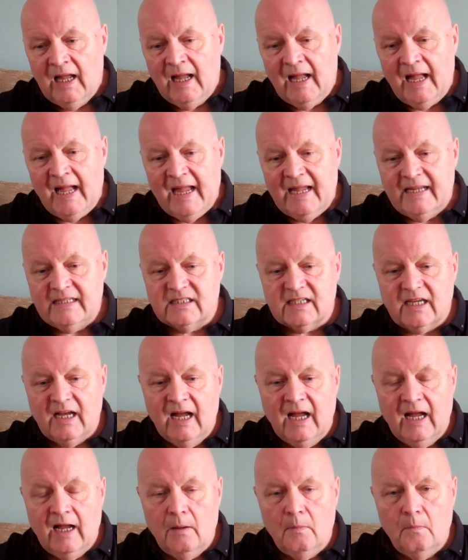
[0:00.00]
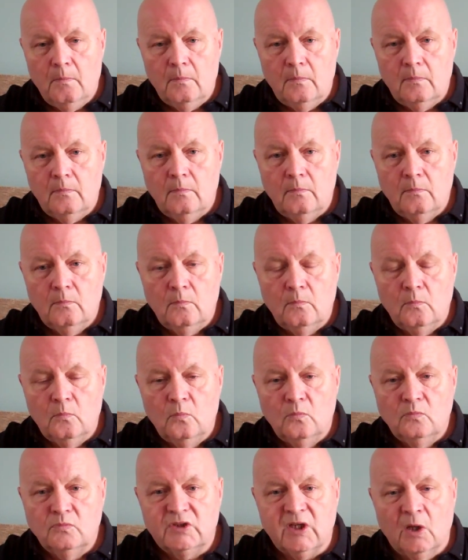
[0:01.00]
And
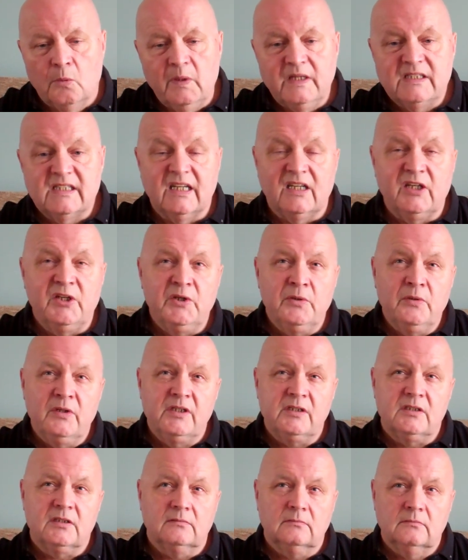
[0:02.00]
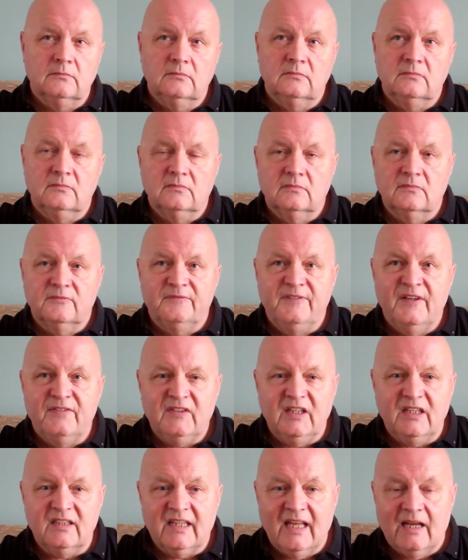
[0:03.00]
so we secured
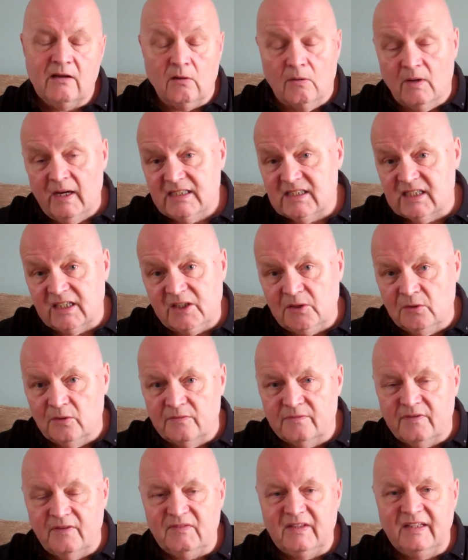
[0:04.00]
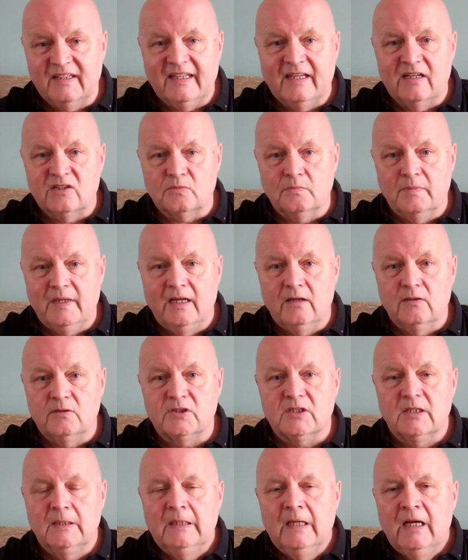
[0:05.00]
I secured
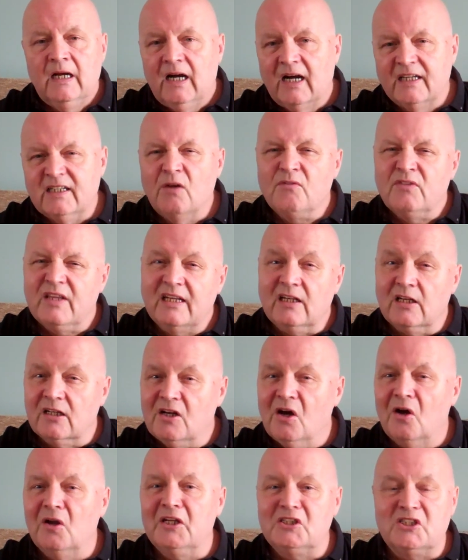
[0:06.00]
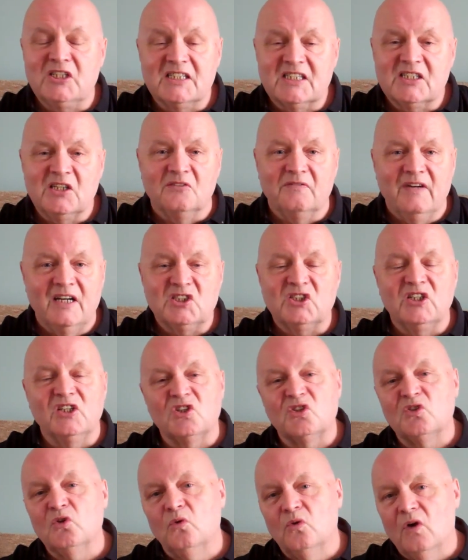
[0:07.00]
£50,000. I don't think the college itself actually
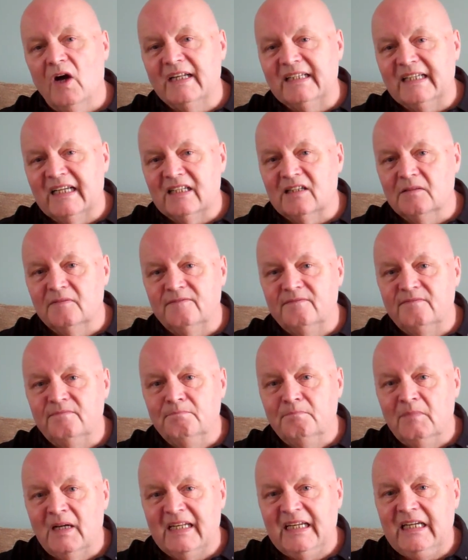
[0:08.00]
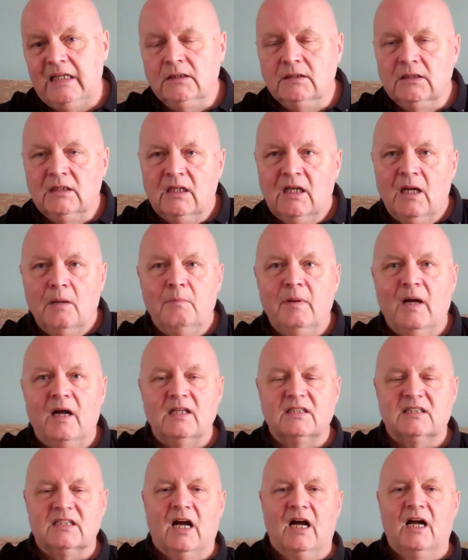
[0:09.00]
thought I'd get the money,
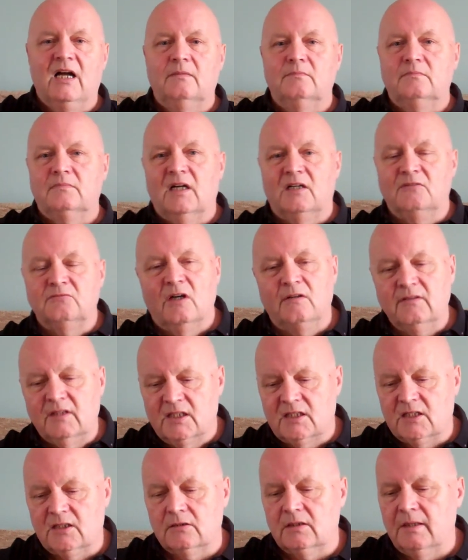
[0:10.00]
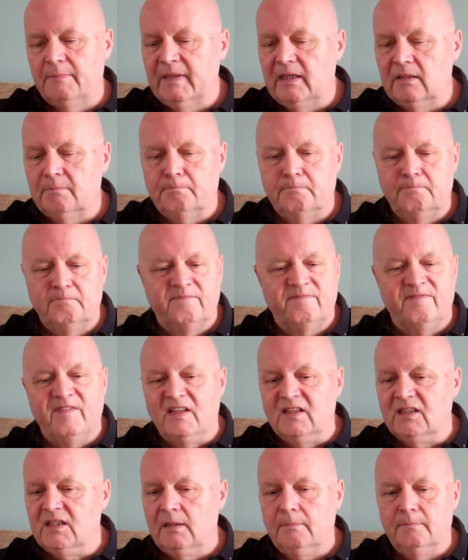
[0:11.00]
but I wrote this great big
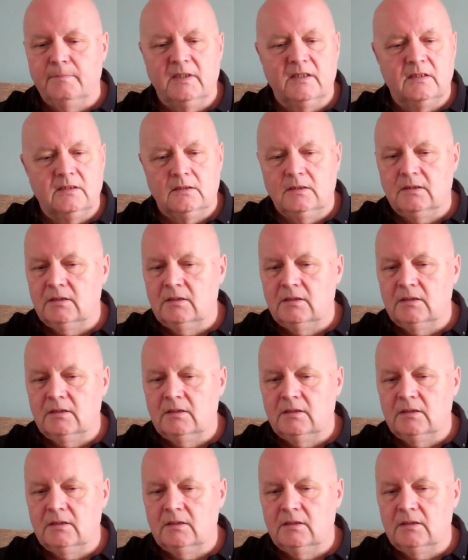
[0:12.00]
funding bid,